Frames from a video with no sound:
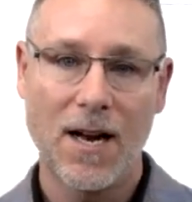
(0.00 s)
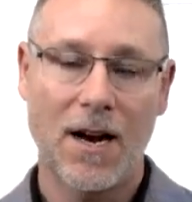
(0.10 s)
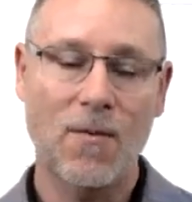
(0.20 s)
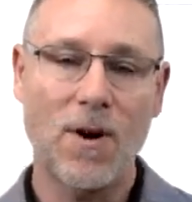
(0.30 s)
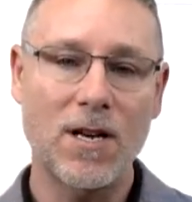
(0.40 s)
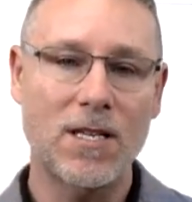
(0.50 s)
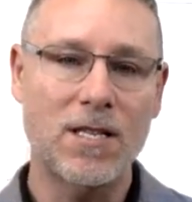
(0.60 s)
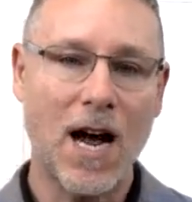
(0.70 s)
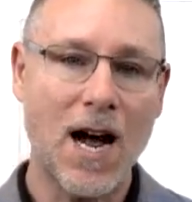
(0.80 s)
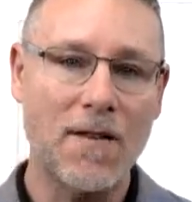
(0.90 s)
And I want to
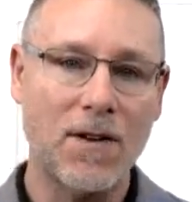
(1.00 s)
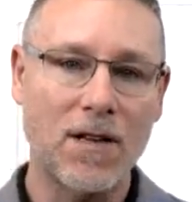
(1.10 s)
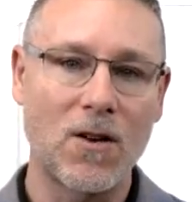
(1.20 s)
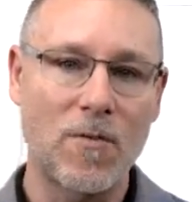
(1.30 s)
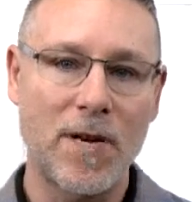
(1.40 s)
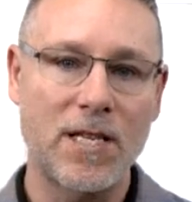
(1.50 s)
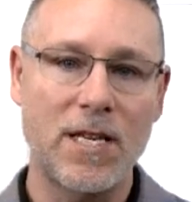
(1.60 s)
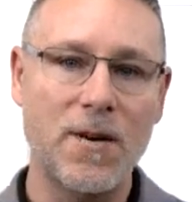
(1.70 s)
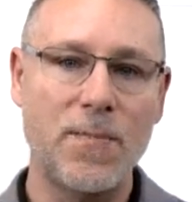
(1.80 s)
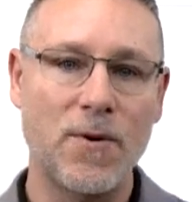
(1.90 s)
dive a little bit
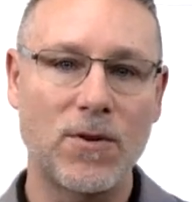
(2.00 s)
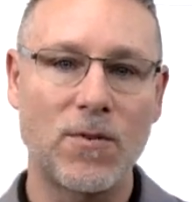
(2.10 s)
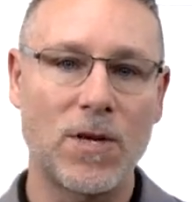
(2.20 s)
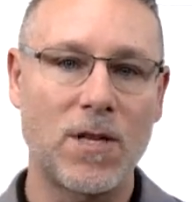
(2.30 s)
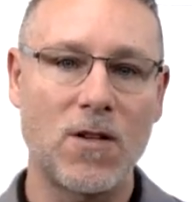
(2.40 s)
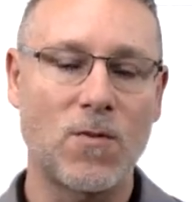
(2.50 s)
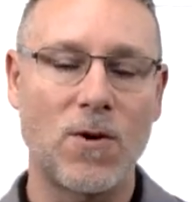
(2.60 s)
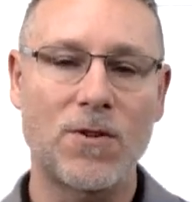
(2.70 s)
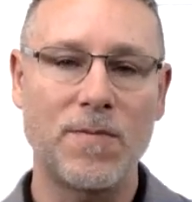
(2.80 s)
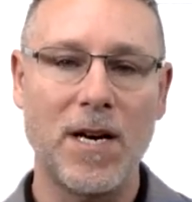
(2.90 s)
deeper into what these
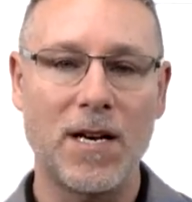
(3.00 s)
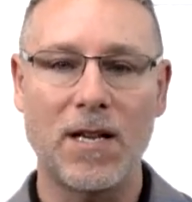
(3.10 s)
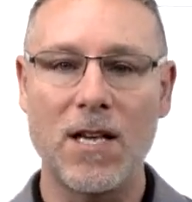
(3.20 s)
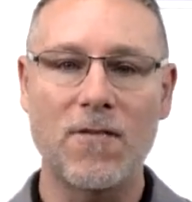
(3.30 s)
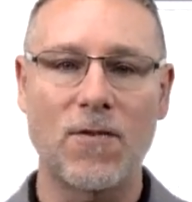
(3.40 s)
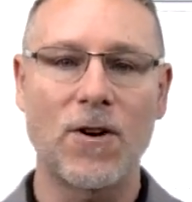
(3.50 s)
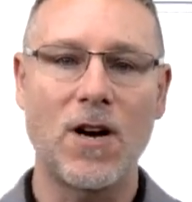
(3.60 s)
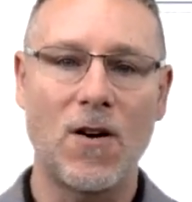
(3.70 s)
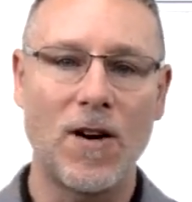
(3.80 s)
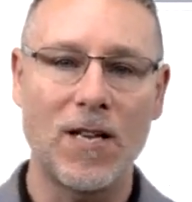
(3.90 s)
words mean, at least for
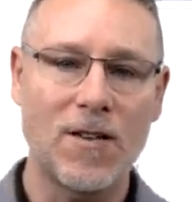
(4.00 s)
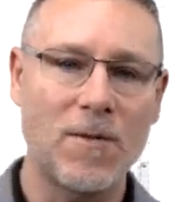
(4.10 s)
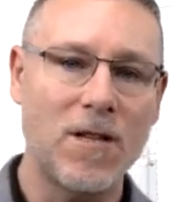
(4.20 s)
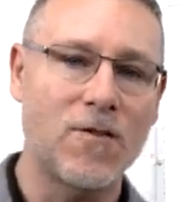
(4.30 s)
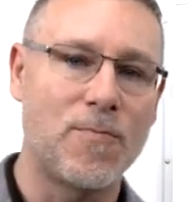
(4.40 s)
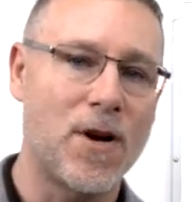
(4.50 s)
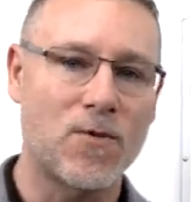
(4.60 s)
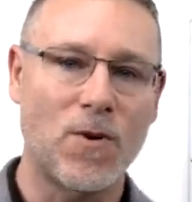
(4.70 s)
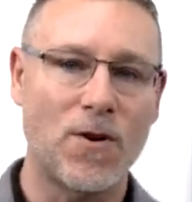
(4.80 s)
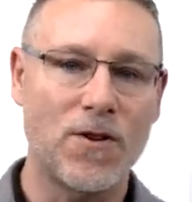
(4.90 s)
Go, right? Some of these are
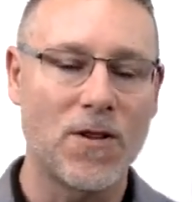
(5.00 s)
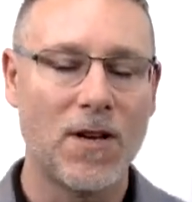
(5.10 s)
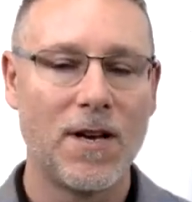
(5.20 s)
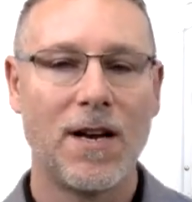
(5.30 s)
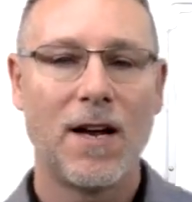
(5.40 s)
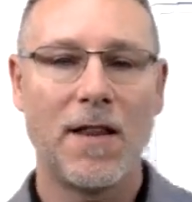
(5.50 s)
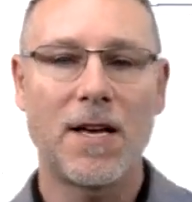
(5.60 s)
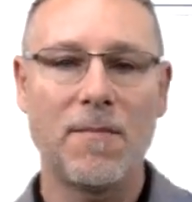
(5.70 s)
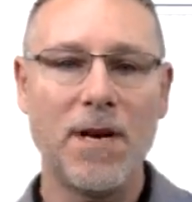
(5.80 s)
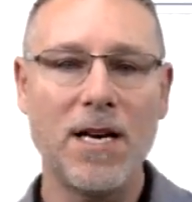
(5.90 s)
buzzwords, and they
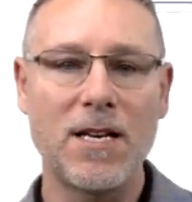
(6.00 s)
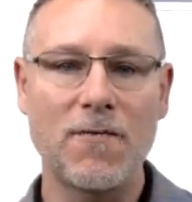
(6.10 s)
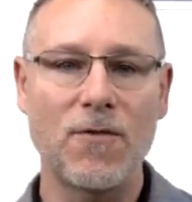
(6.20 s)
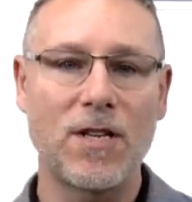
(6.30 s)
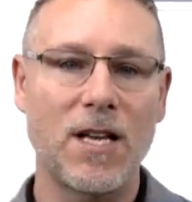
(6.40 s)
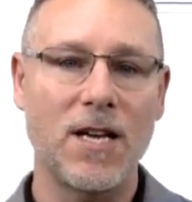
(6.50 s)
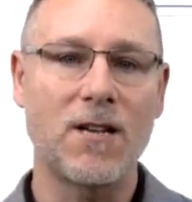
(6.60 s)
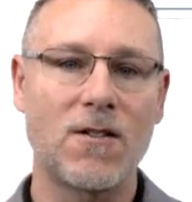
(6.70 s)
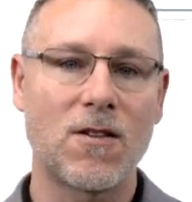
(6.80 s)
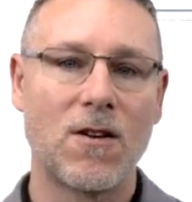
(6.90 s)
can mean different
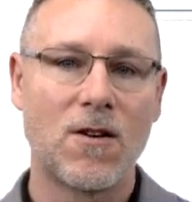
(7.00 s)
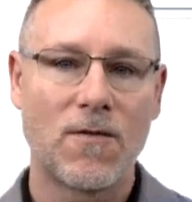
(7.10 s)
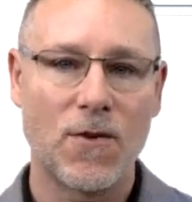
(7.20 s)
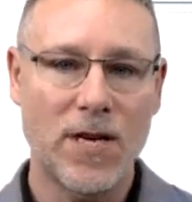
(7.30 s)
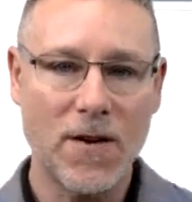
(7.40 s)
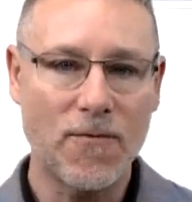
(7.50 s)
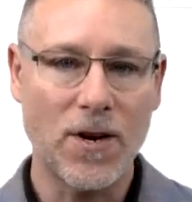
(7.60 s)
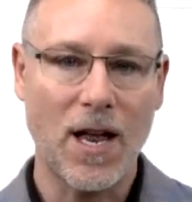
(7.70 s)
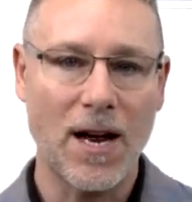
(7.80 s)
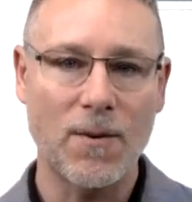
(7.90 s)
things for different
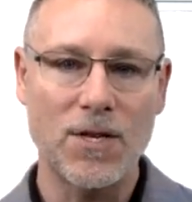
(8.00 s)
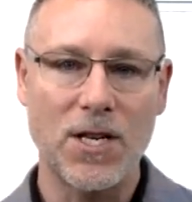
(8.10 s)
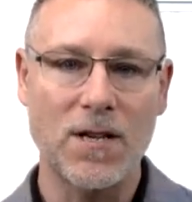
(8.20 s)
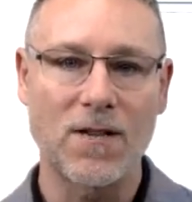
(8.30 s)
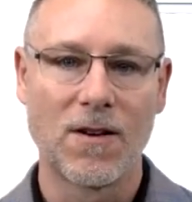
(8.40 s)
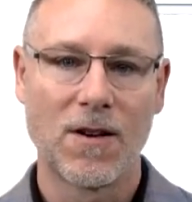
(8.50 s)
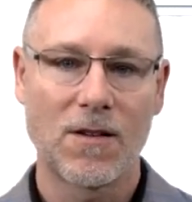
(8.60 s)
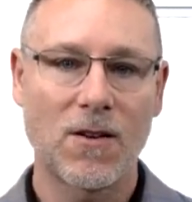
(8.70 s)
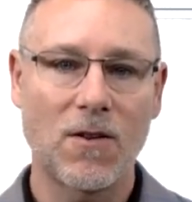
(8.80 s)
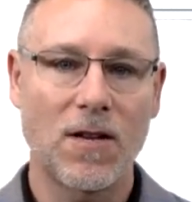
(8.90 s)
languages.
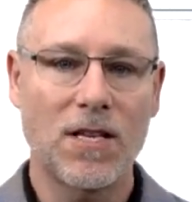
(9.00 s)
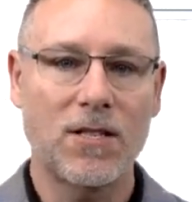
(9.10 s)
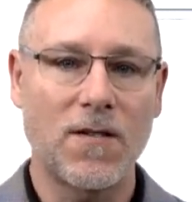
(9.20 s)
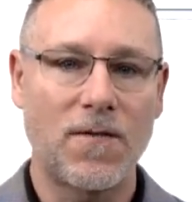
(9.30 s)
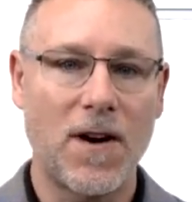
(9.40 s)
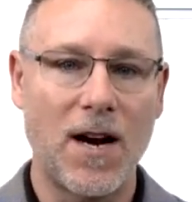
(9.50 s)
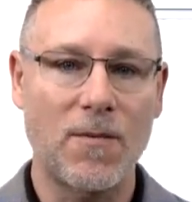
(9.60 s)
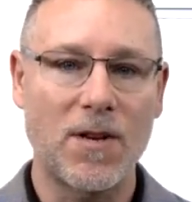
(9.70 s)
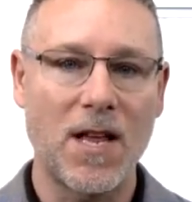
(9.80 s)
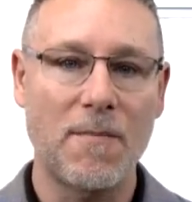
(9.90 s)
So let's define
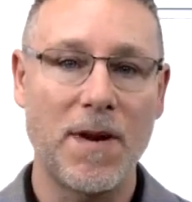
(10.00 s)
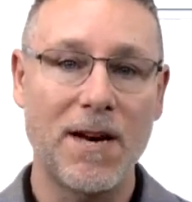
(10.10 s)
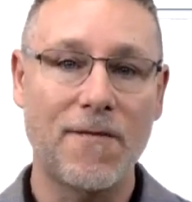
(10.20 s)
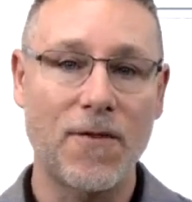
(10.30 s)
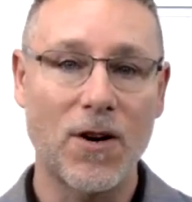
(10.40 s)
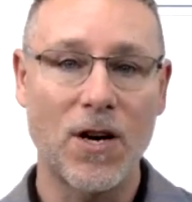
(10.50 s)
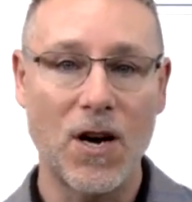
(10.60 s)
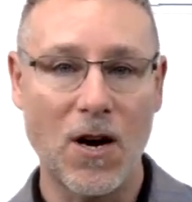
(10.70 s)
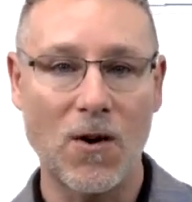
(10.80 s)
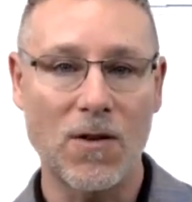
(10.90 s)
what they mean for
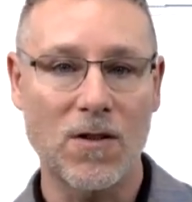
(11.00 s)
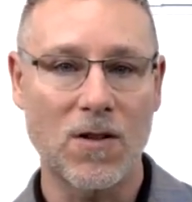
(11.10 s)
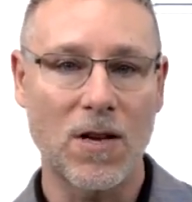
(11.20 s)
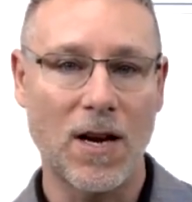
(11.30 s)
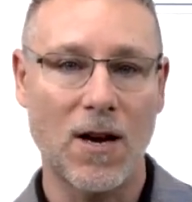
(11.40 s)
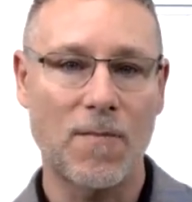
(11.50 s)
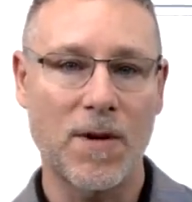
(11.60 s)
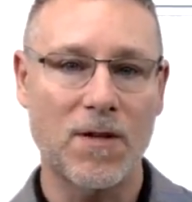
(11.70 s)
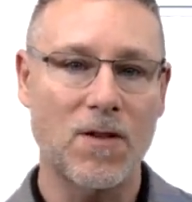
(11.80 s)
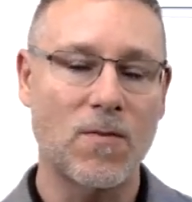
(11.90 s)
Go. And this is going to help
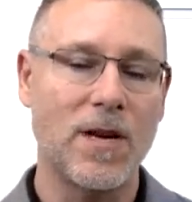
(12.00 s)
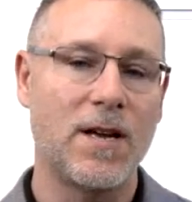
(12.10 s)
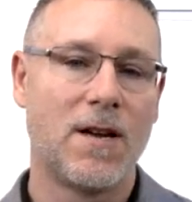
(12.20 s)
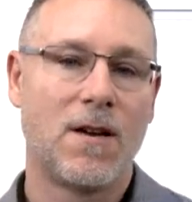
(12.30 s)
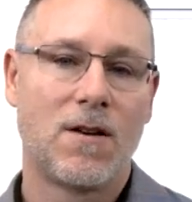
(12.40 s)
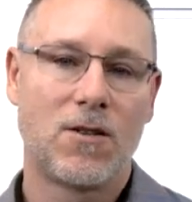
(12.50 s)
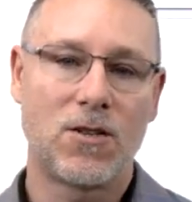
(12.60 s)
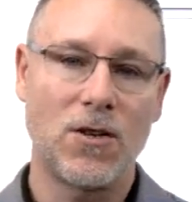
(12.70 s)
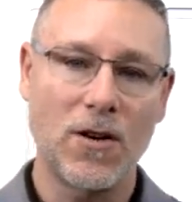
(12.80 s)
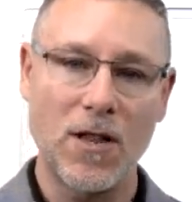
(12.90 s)
us as we
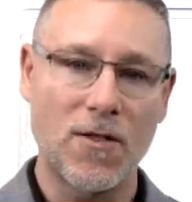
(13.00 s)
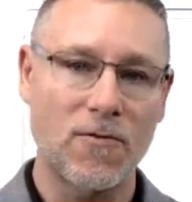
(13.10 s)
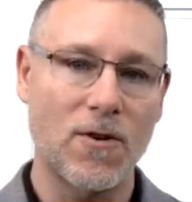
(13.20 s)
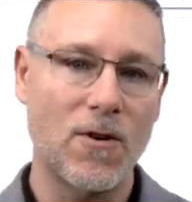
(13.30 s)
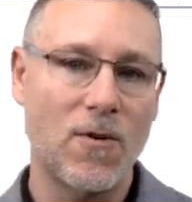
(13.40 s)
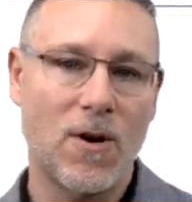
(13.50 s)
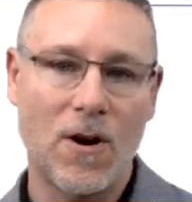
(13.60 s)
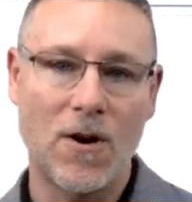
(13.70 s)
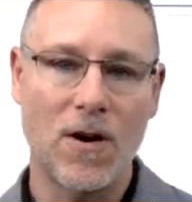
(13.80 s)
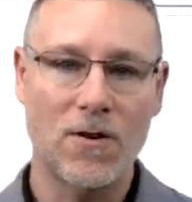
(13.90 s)
journey through
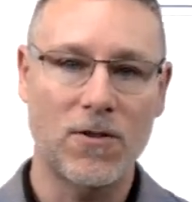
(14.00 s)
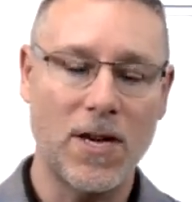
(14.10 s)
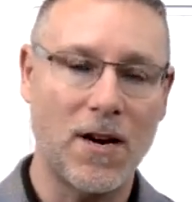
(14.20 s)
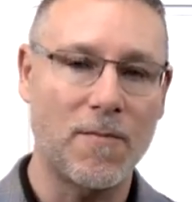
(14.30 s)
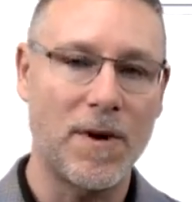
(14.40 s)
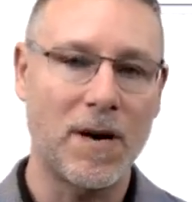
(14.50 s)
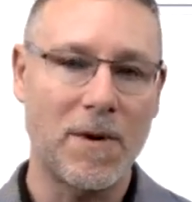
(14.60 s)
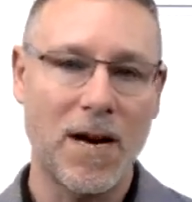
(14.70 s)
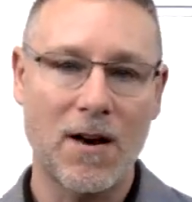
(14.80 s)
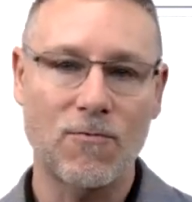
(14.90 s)
our understanding of being
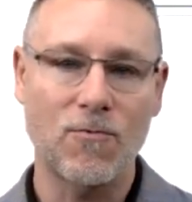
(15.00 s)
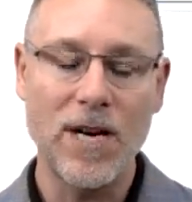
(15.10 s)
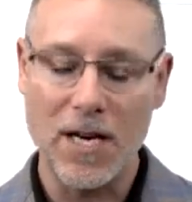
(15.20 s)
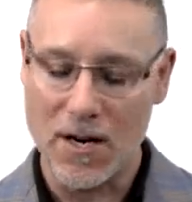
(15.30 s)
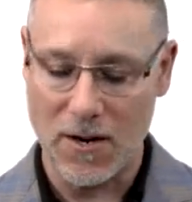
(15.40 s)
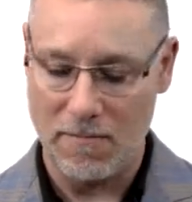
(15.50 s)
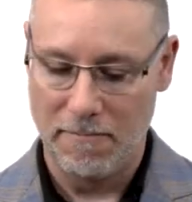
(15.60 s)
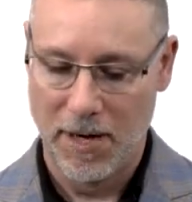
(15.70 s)
about how to read code.